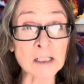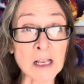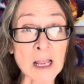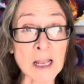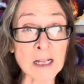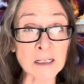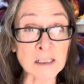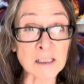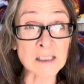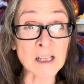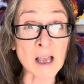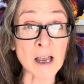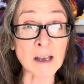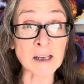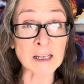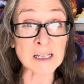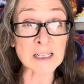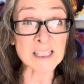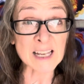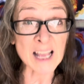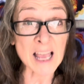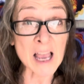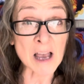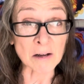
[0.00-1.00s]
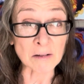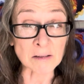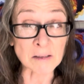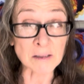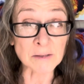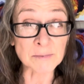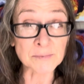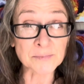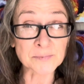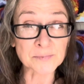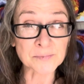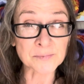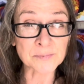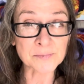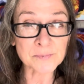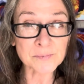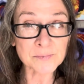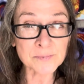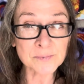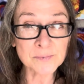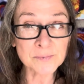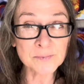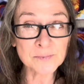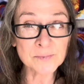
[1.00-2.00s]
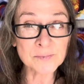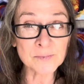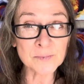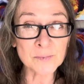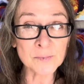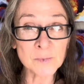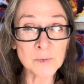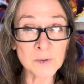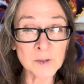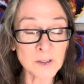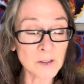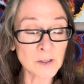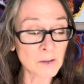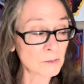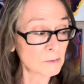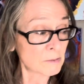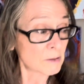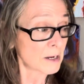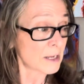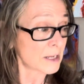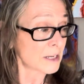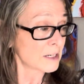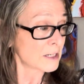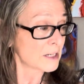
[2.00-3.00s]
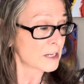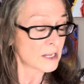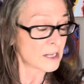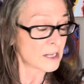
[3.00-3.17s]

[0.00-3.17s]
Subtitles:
and suck it down. All right?